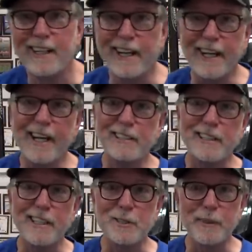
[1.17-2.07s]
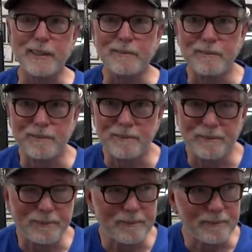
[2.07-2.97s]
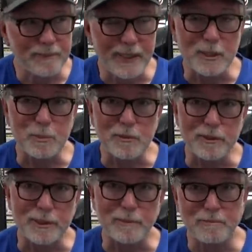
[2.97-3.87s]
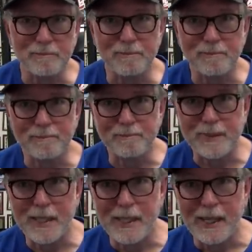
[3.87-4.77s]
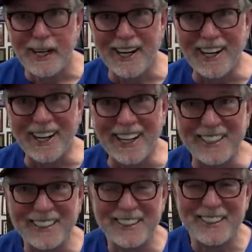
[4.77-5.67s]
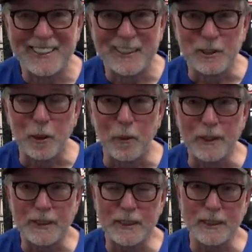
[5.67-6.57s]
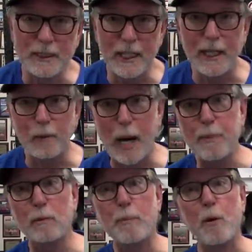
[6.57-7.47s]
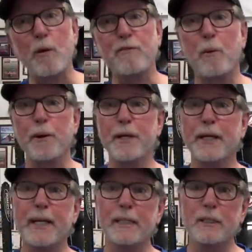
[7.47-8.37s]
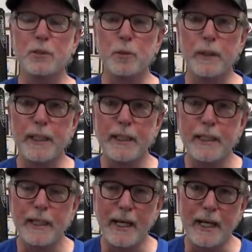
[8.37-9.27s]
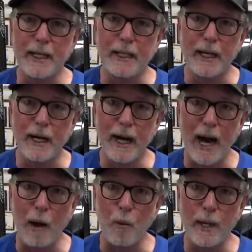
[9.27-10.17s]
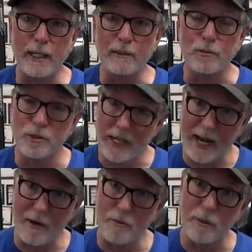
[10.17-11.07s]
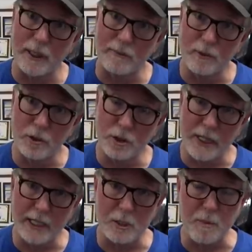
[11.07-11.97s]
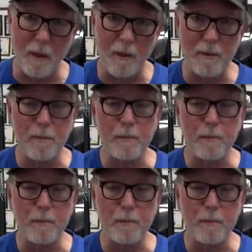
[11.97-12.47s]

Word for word: Hey guys, Ken Smith. Ken Smith Fishing. Uh, so this is uh, Rayburn Report for you again this week. And uh, I went south looking for the shad spawn